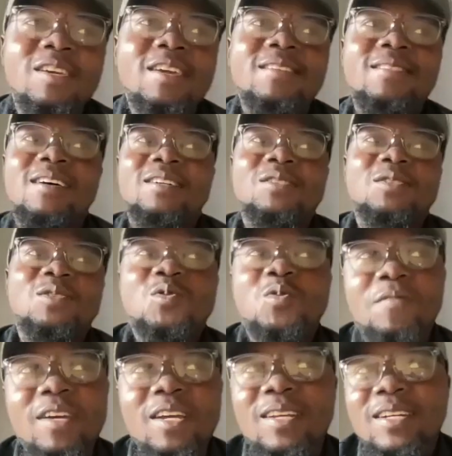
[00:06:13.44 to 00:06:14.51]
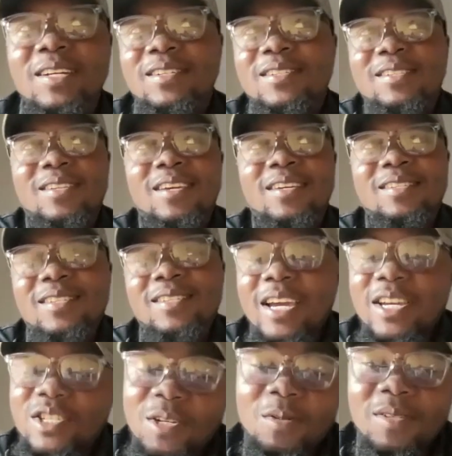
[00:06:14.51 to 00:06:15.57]
say that to a very large extent,
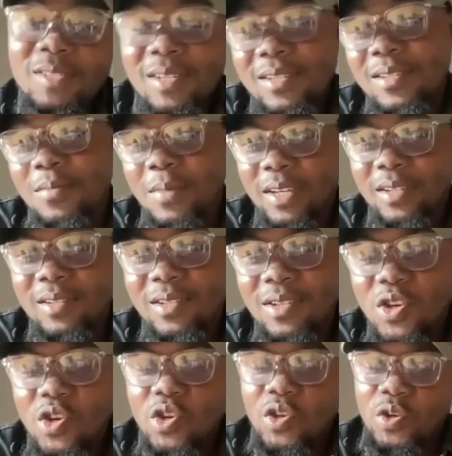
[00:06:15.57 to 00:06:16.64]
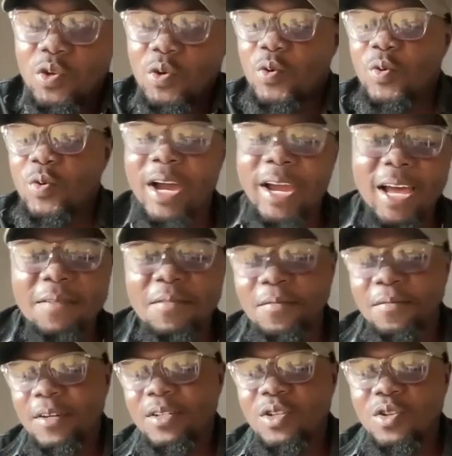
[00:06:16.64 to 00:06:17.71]
I share your sentiments. Though I have
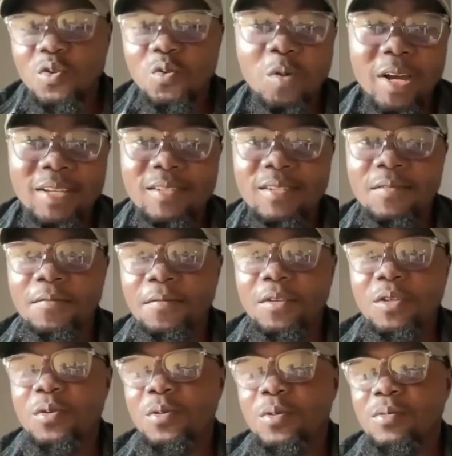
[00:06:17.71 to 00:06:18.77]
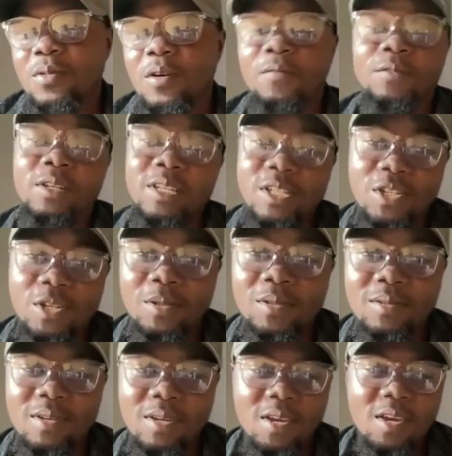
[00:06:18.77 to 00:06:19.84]
a very nuanced view of
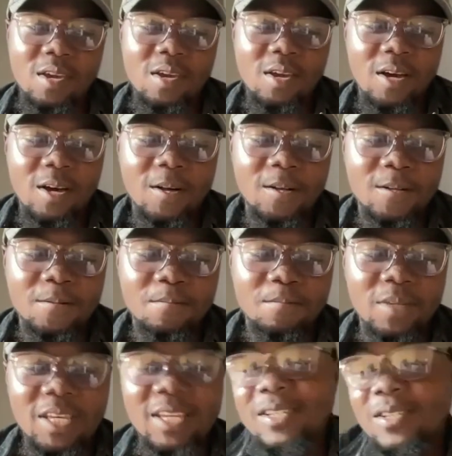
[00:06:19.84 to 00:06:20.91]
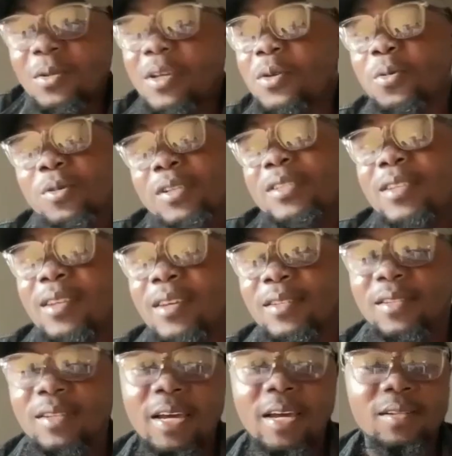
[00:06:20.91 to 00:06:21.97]
religion, it is not a
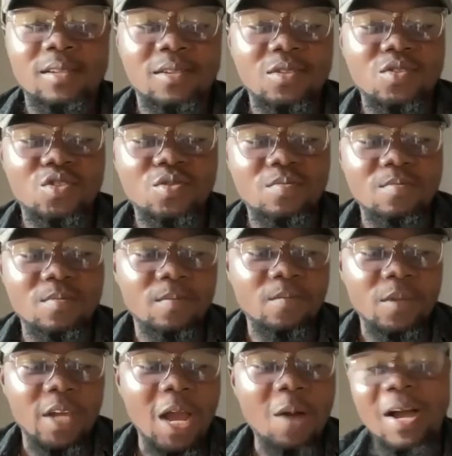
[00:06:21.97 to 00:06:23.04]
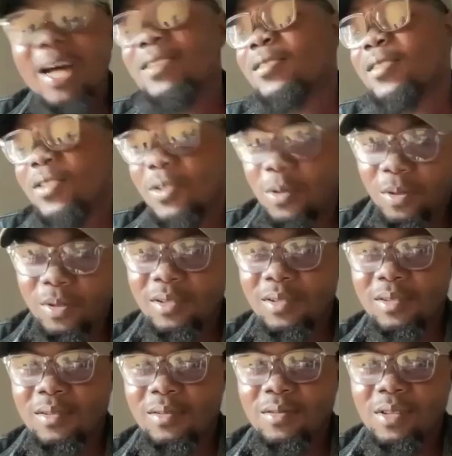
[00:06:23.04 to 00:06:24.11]
coincidence that our
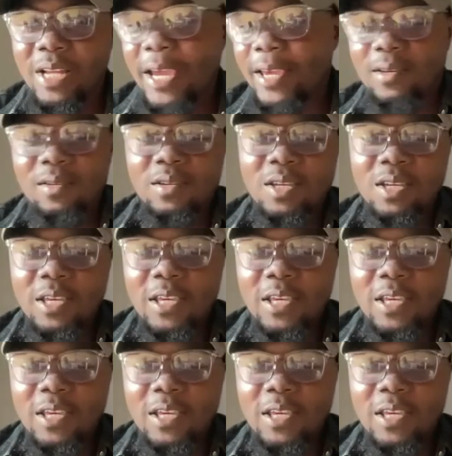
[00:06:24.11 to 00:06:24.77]
ancestors, like